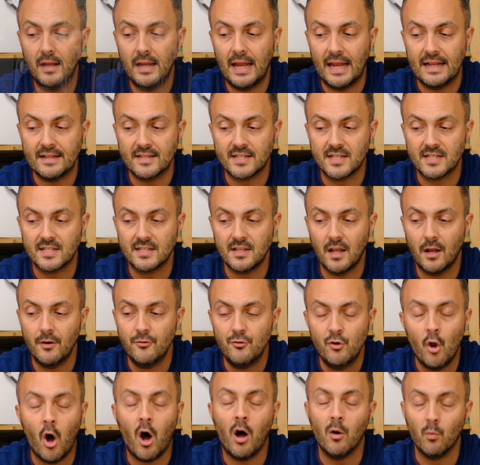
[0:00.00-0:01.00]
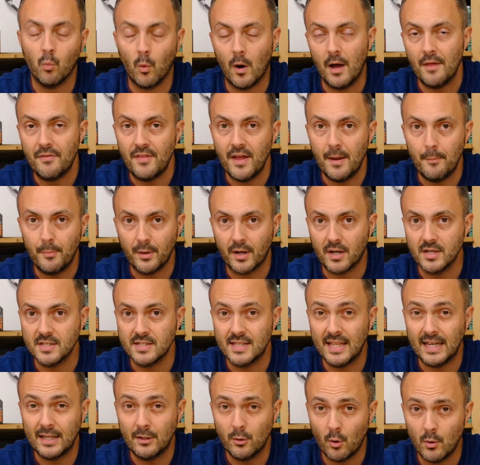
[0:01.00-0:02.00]
it's not worth it
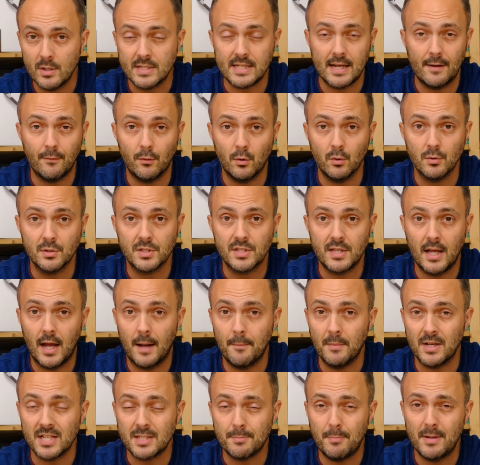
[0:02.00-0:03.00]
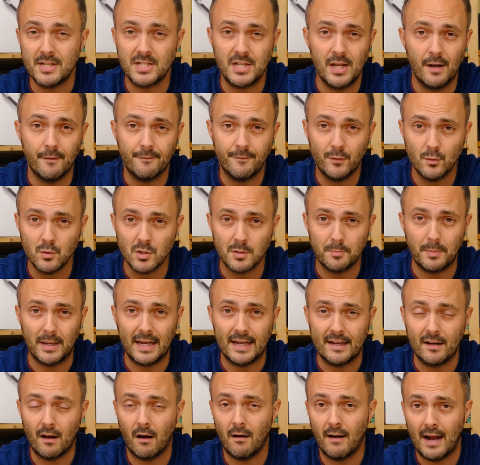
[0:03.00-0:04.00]
because the noise levels, um, especially at full
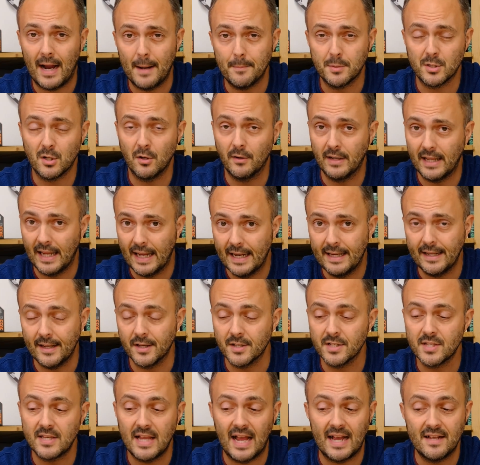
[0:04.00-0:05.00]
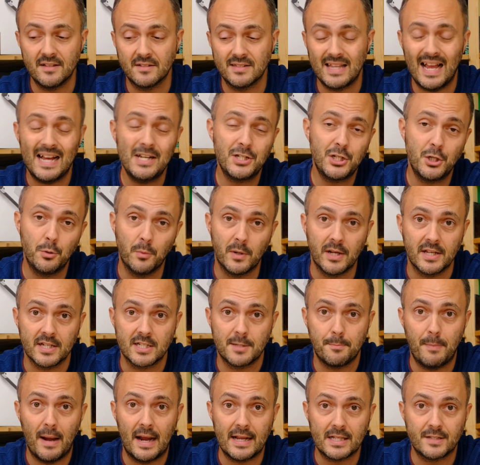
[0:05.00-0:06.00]
speed, are absolutely hideous, as, as you would
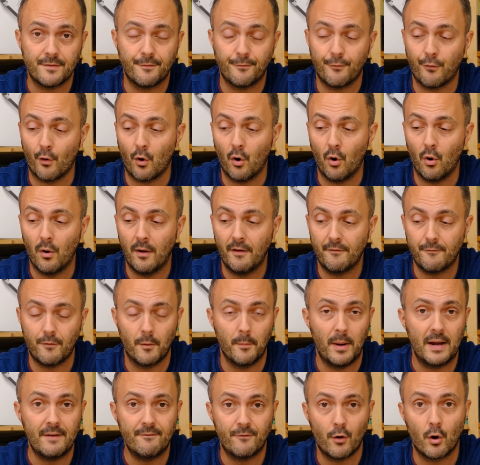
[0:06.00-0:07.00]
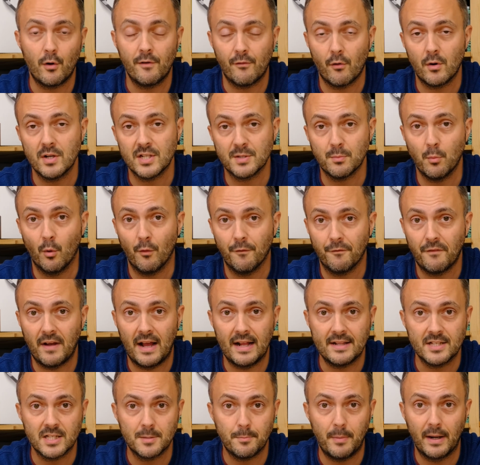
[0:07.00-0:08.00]
expect for, from a very, very small
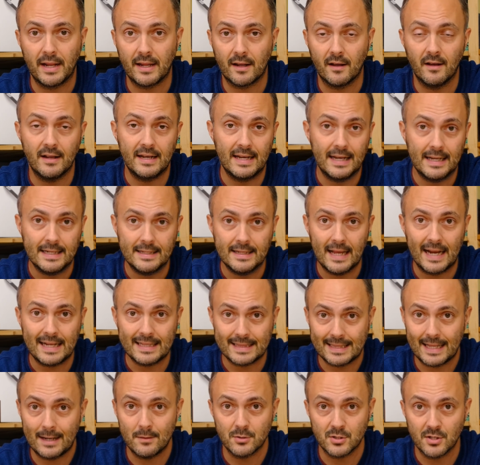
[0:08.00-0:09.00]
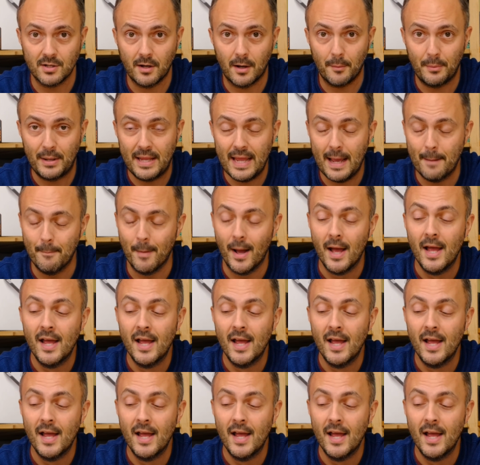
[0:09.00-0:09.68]
fan spinning at nearly 8,000 RPM.